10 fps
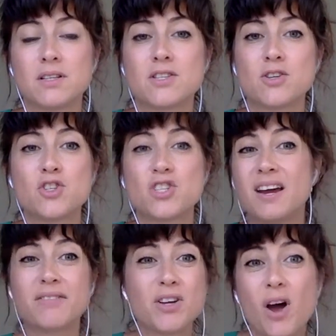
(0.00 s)
So you just
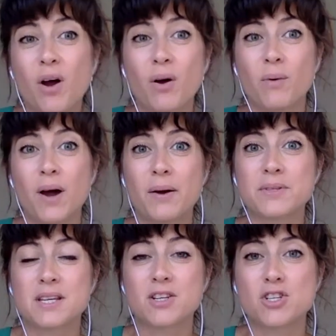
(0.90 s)
never know how
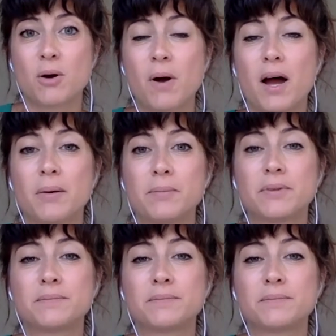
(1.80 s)
it's going to show up.